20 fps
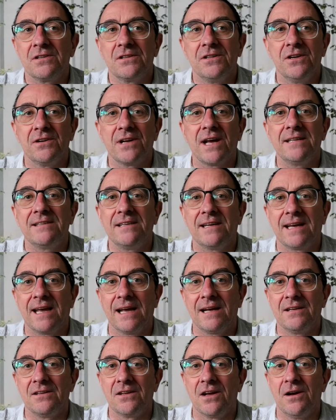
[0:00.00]
United
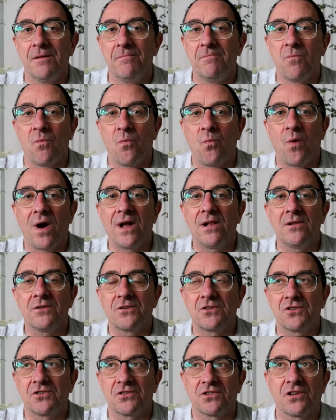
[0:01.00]
Kingdom,
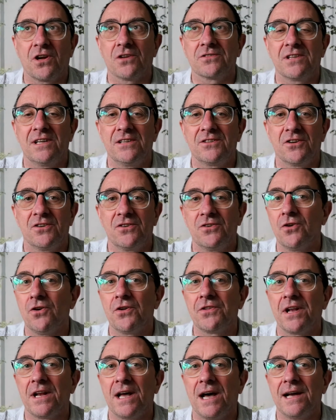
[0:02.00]
Welsh, Scottish and
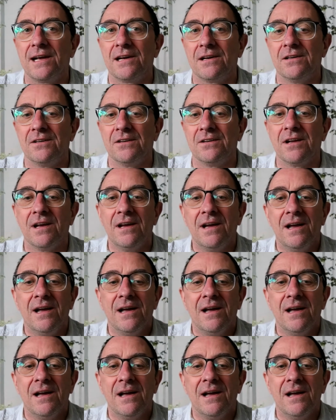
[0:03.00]
Northern Ireland